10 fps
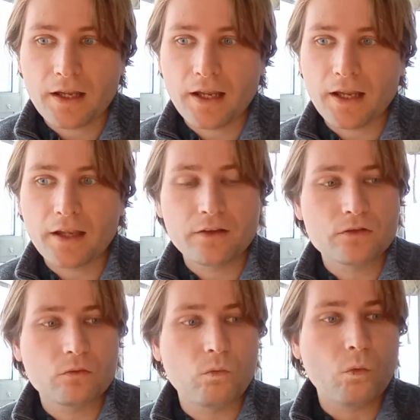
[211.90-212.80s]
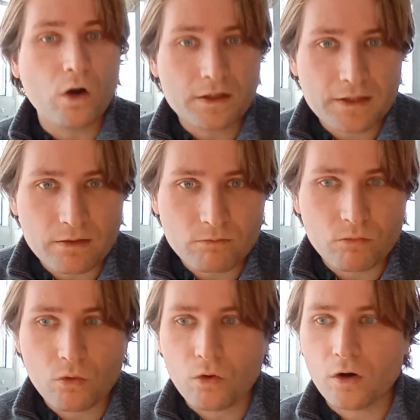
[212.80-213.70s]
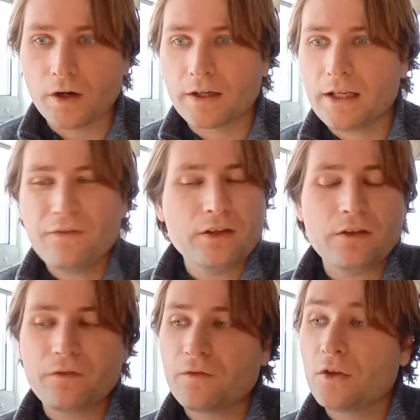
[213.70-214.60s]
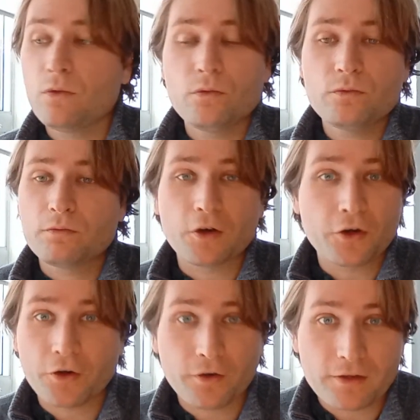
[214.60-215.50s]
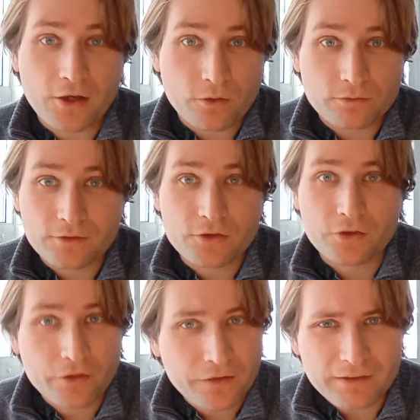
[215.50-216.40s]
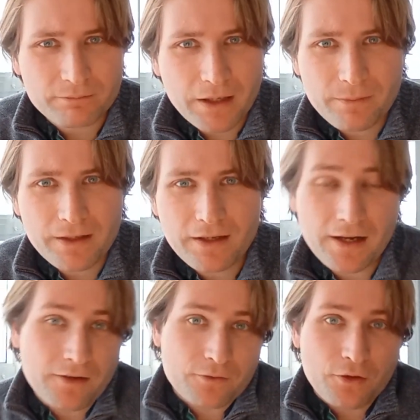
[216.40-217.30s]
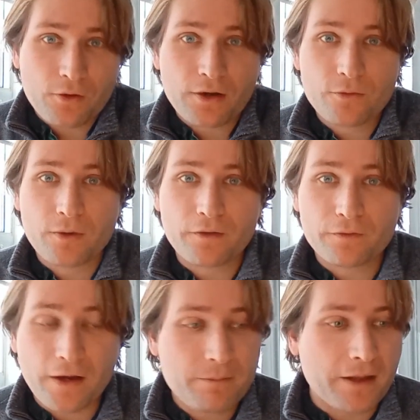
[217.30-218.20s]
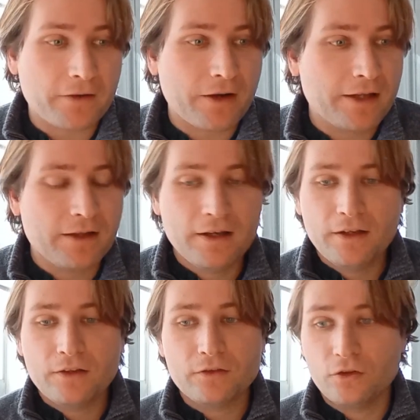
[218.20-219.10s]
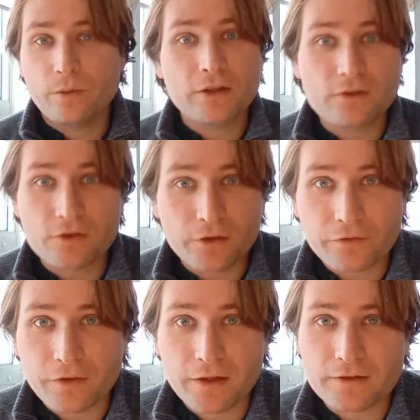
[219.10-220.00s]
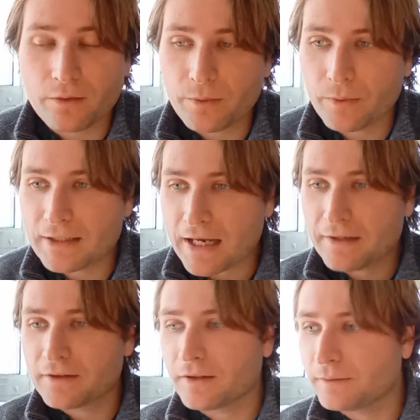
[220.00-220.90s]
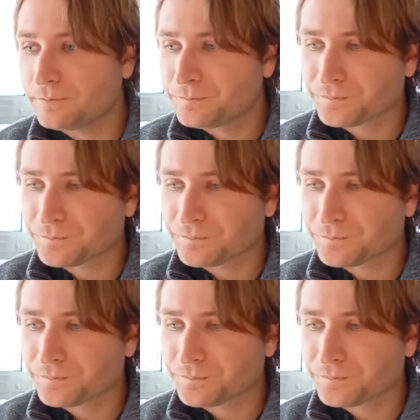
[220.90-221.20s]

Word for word: and wanting more, even if you er, you know deserve it, maybe I don't know how you want to frame that, right? Do we deserve things, or we tend to